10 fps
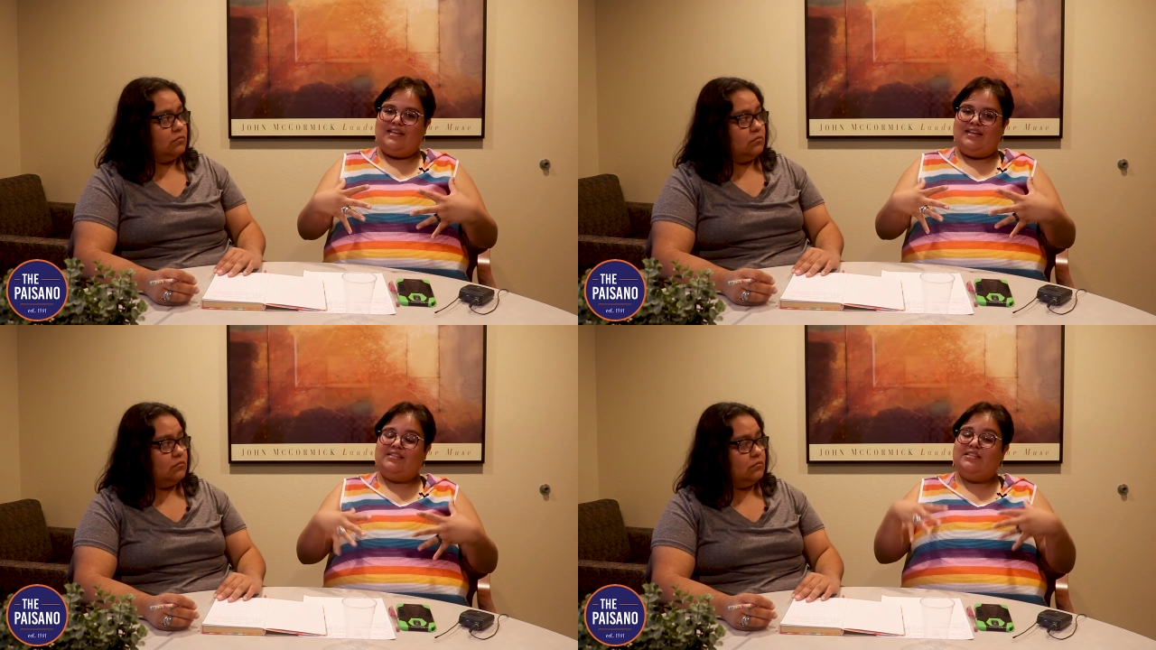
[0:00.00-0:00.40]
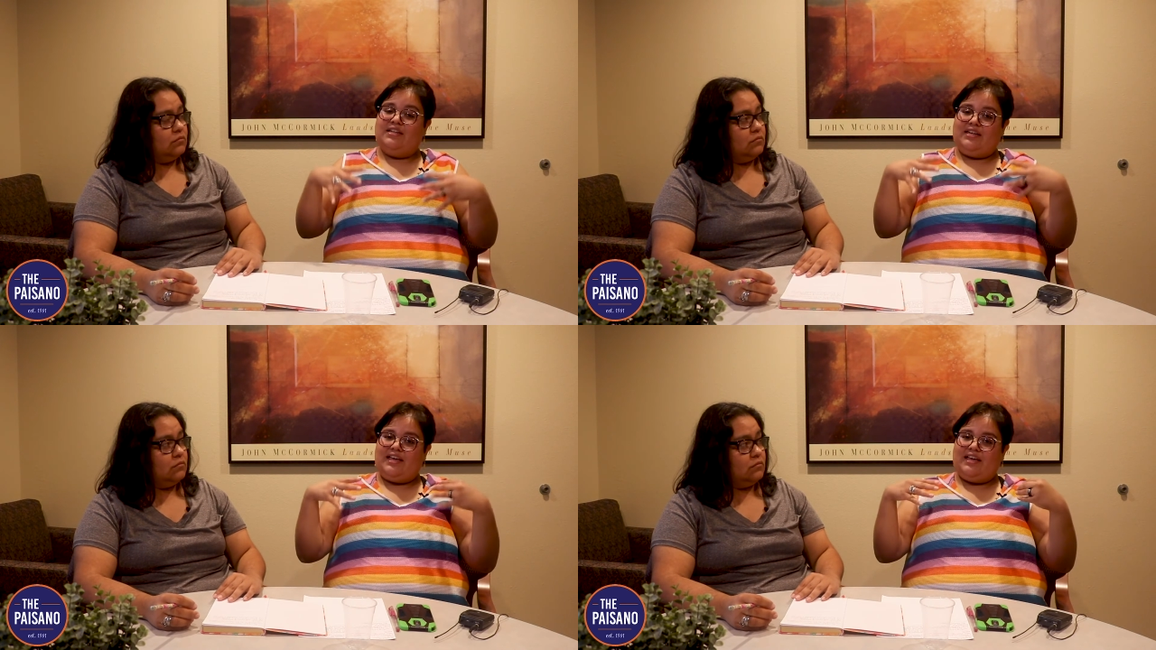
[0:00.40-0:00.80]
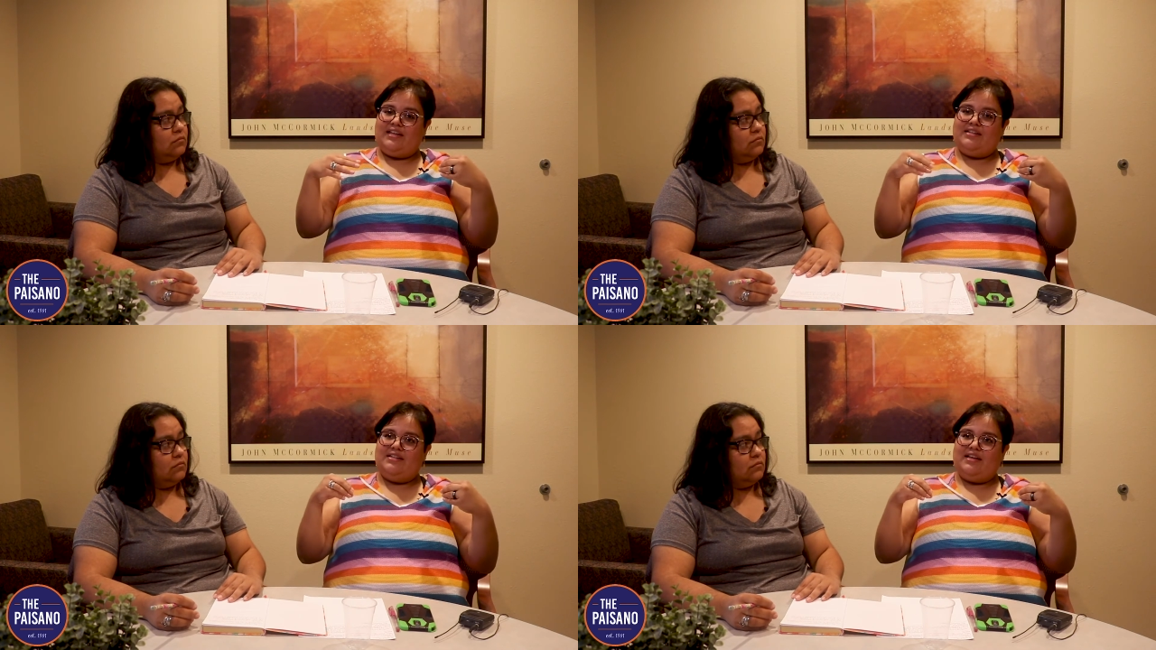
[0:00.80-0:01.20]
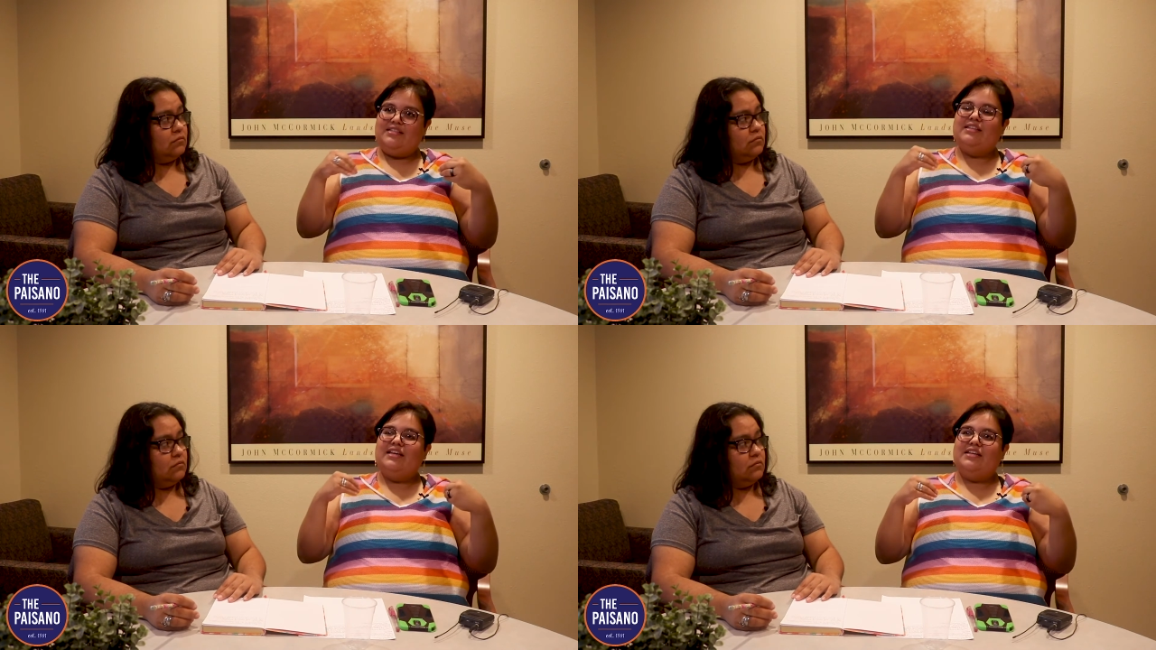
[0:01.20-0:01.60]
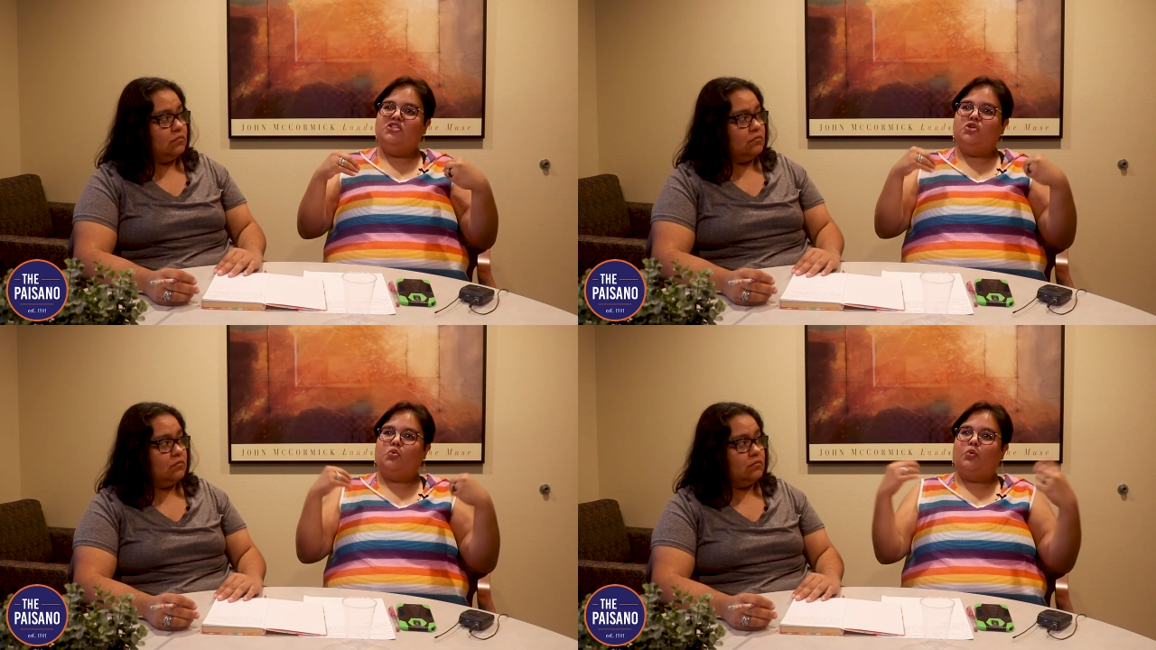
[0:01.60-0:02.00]
Speaker 1: it's an akin, it's akin
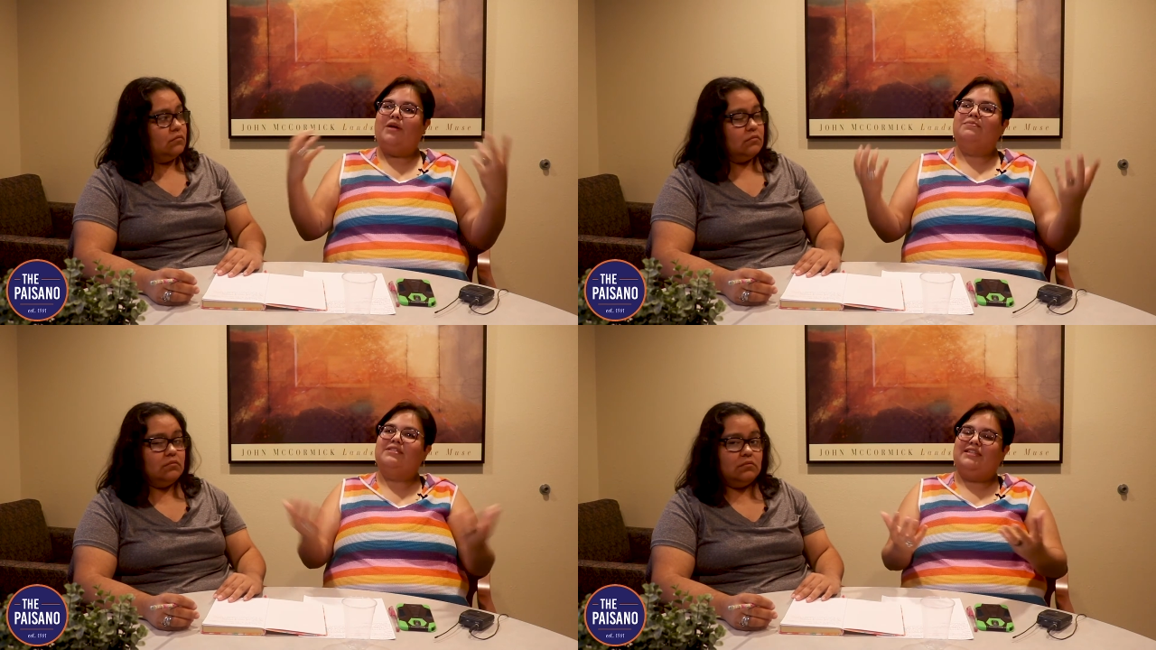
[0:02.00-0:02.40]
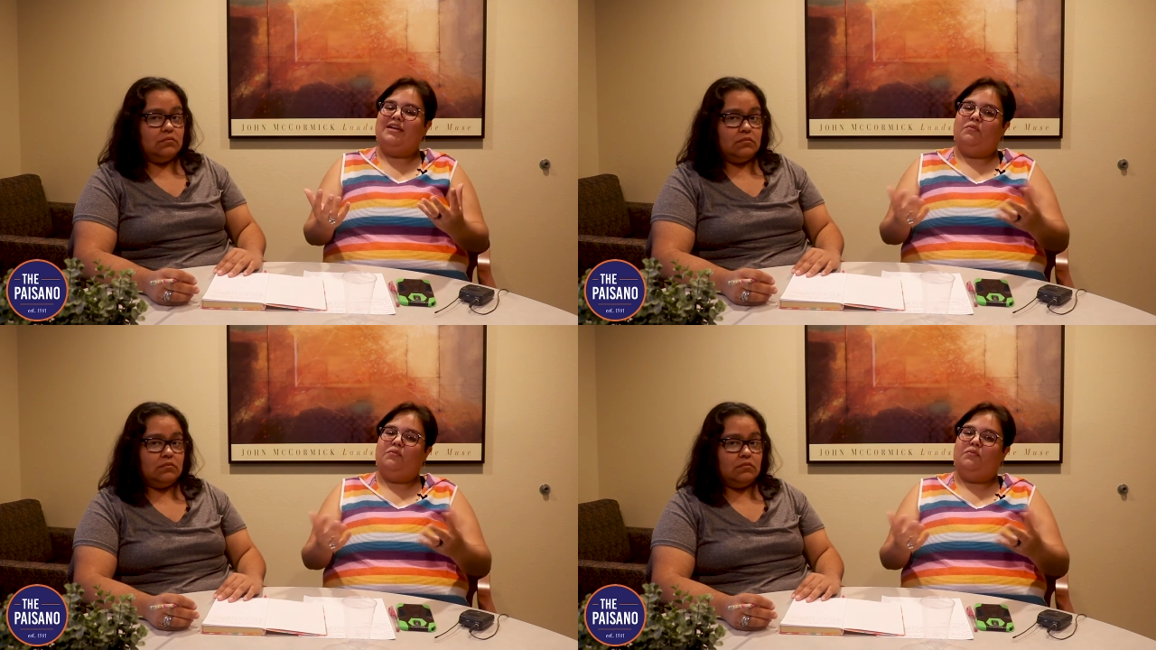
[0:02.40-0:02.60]
to REM sleep.